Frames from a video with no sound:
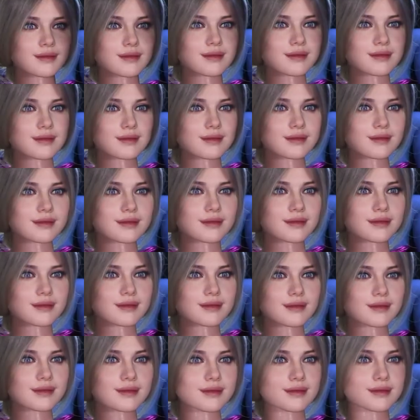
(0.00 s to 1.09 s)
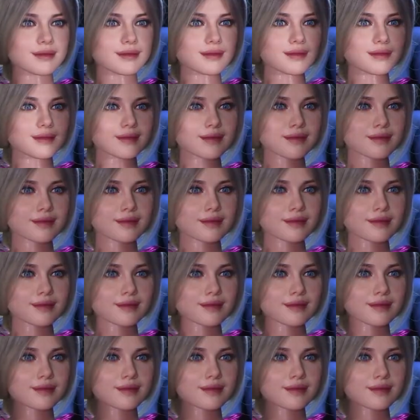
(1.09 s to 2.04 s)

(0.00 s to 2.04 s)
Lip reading: [no speech]